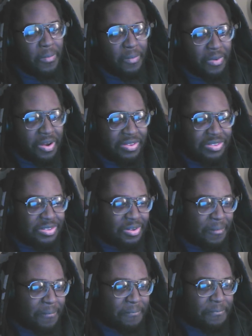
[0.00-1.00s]
What
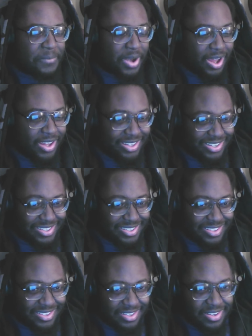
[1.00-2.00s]
the fuck,
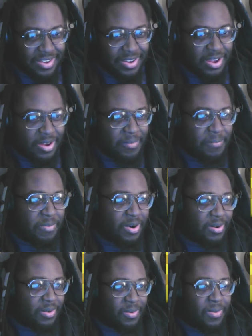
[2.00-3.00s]

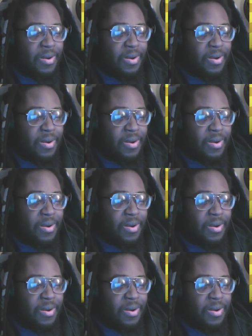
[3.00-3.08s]
bro?